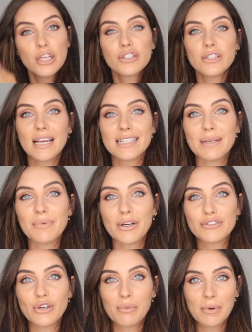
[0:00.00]
So next up, we're
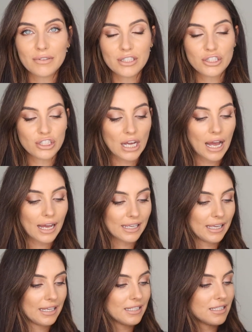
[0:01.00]
going to talk about this
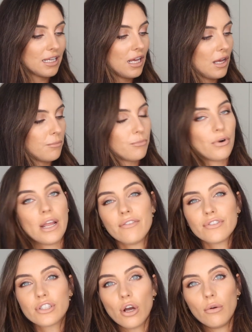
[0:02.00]
jacket.
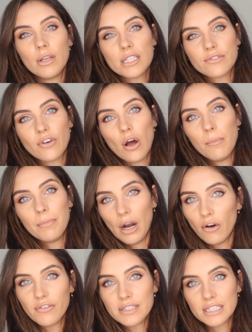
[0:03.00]
Brave Soul is from, but
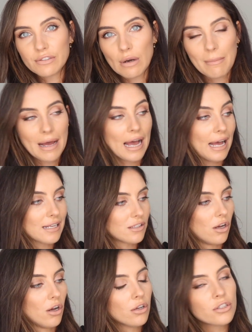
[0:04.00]
obviously it's from
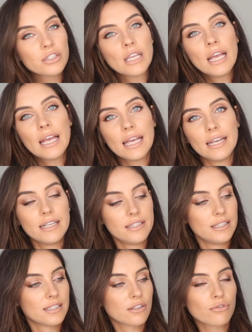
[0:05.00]
ASOS. It is
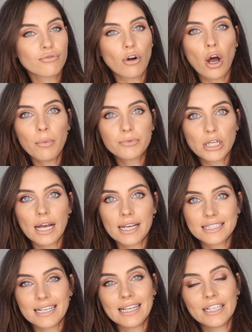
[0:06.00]
this crop
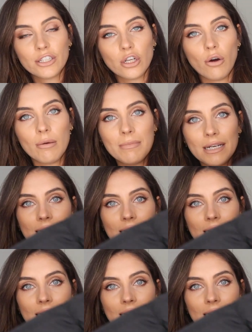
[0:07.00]
jacket, and I know I'm a